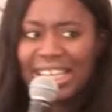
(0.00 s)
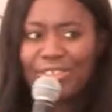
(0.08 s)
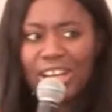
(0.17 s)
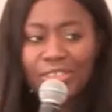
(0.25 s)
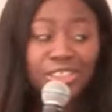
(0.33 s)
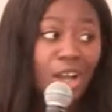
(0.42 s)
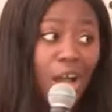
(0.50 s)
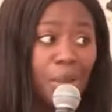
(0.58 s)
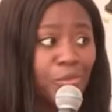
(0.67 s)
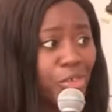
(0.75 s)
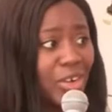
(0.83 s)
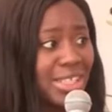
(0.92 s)
leave enough
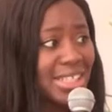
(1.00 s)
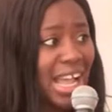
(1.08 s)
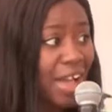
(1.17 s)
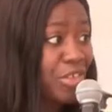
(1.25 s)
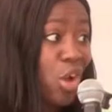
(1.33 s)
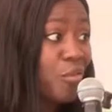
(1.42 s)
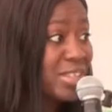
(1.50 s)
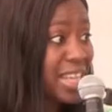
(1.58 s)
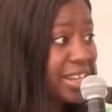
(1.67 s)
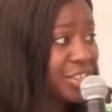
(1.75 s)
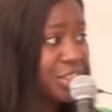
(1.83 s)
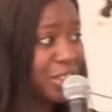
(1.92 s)
time for us to have a
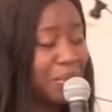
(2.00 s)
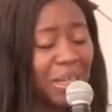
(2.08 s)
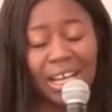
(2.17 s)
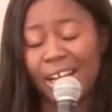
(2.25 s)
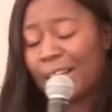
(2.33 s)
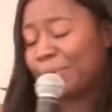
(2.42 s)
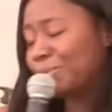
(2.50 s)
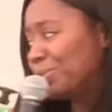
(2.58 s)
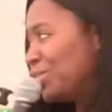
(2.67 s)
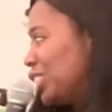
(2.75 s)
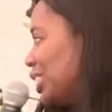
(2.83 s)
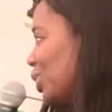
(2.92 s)
conversation.
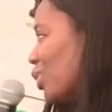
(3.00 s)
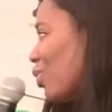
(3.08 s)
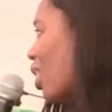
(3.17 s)
To sort